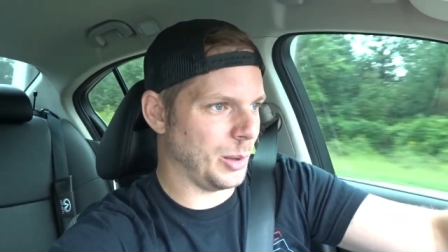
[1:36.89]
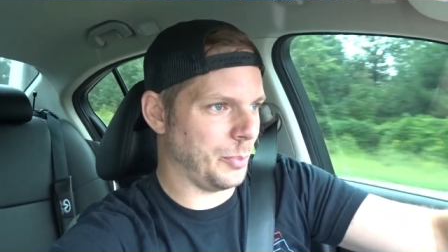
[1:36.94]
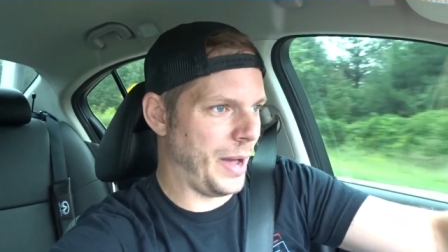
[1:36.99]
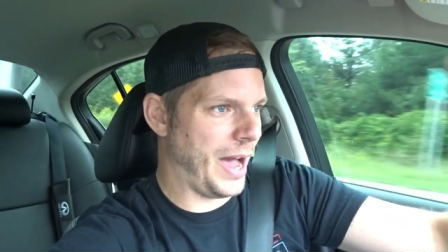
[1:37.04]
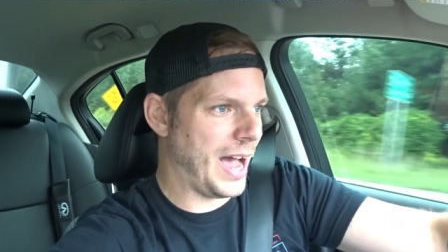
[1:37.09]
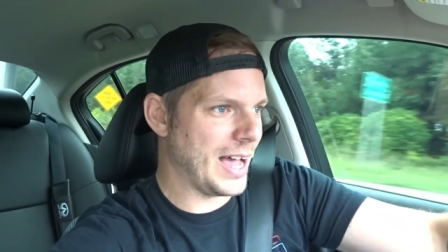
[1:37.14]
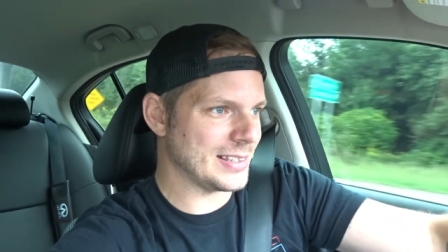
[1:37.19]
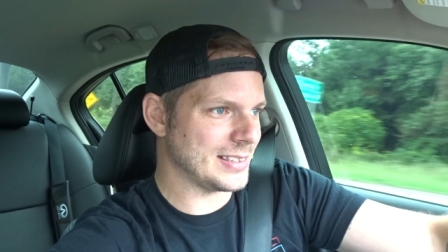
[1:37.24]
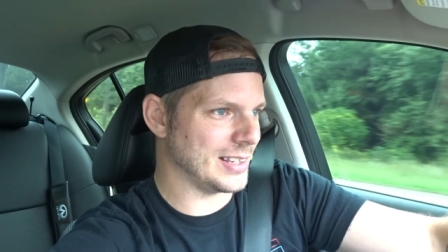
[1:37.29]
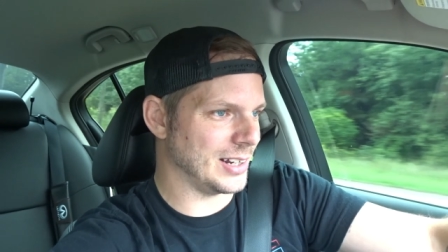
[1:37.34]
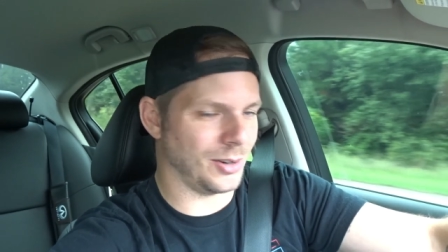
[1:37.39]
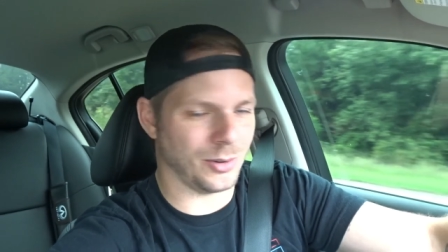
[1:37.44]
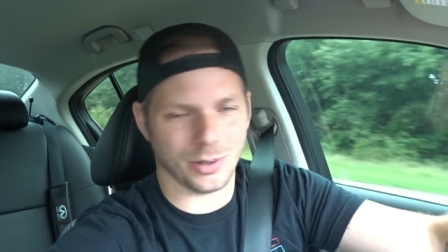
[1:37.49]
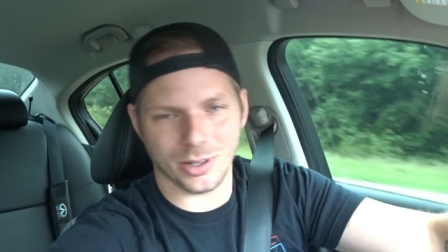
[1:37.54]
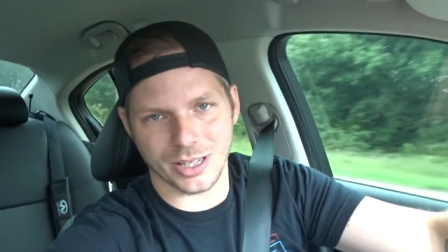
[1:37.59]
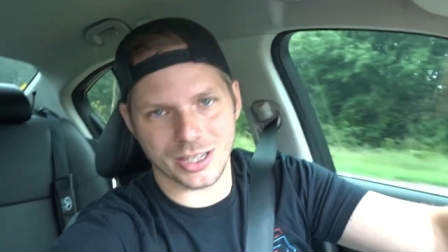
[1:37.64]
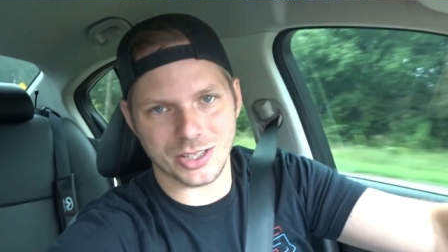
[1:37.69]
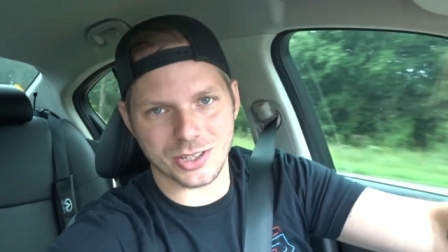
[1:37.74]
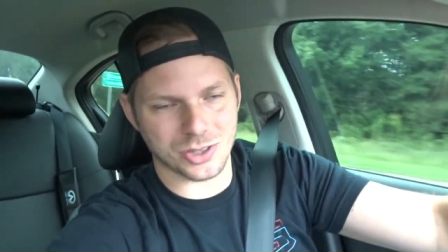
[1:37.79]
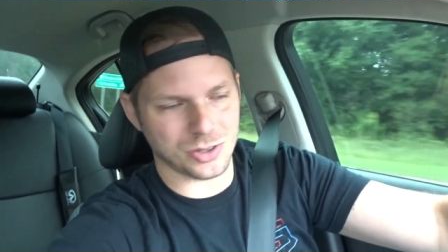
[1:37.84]
the past that are
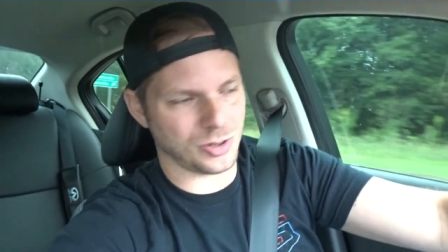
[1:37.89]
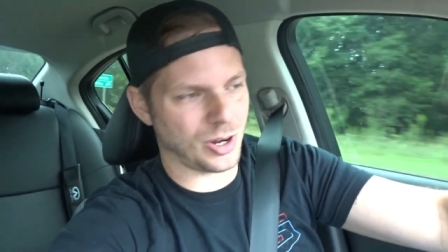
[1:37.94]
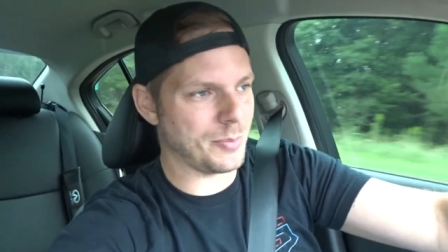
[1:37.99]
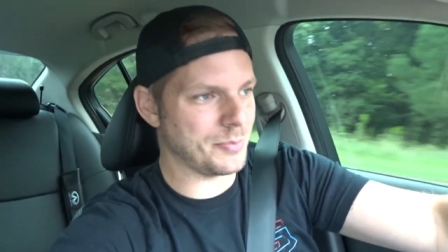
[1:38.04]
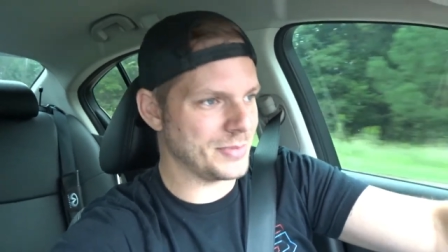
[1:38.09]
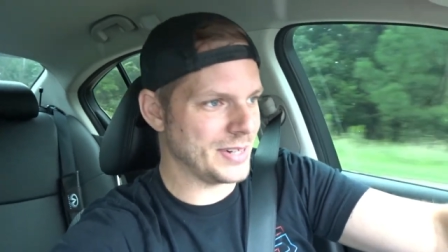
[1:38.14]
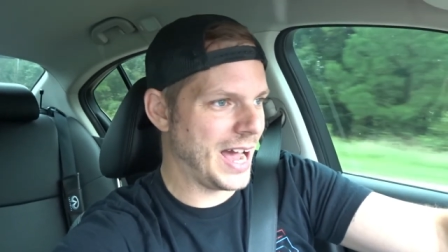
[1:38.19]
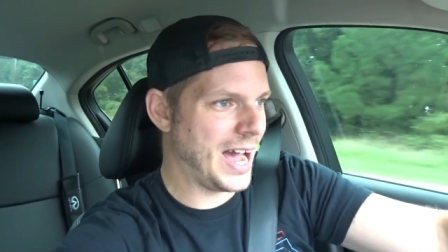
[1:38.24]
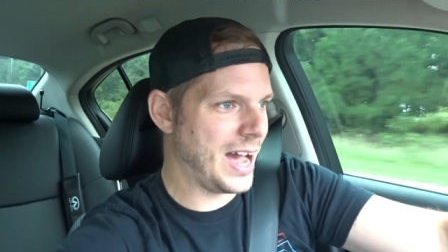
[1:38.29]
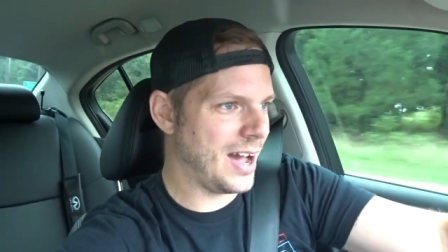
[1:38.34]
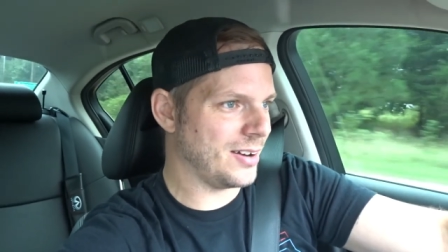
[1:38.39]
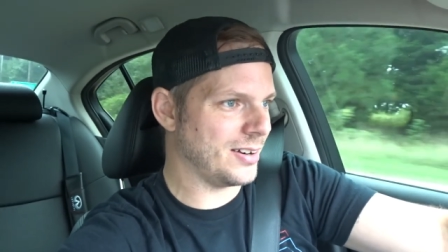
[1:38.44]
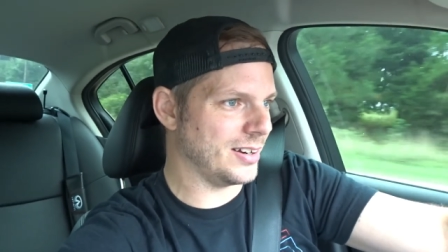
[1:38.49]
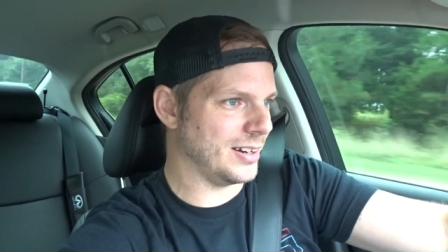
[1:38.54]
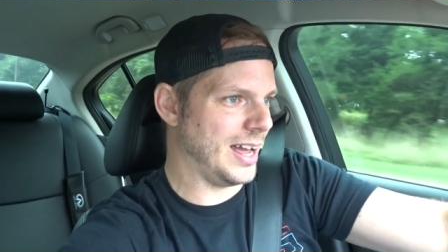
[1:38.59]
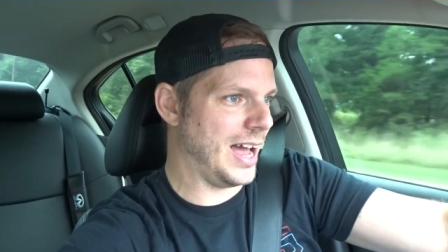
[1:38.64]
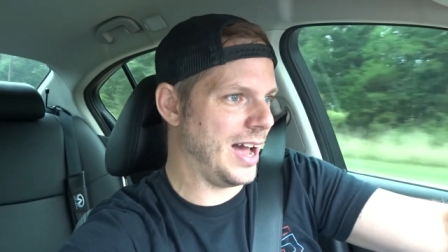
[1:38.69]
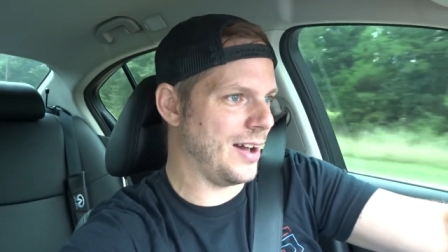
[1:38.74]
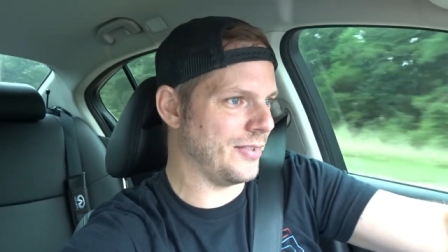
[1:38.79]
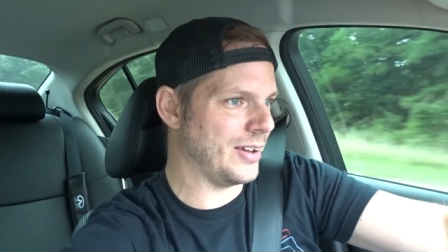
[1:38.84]
really stripped down
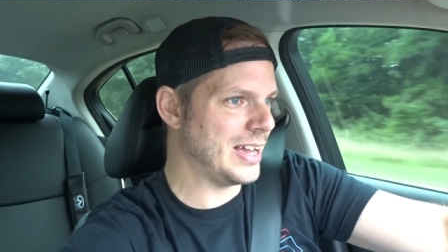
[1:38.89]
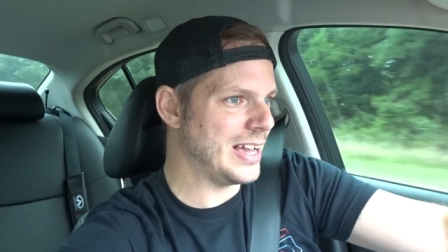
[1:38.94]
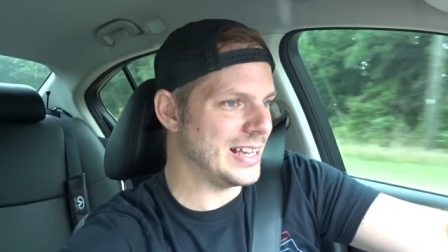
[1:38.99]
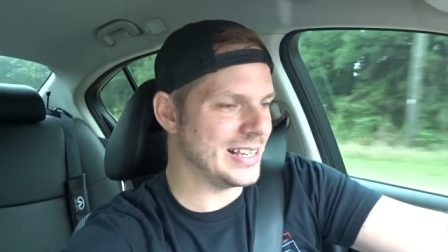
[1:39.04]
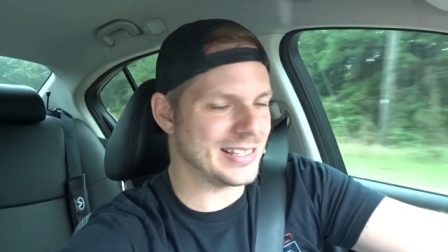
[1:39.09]
and have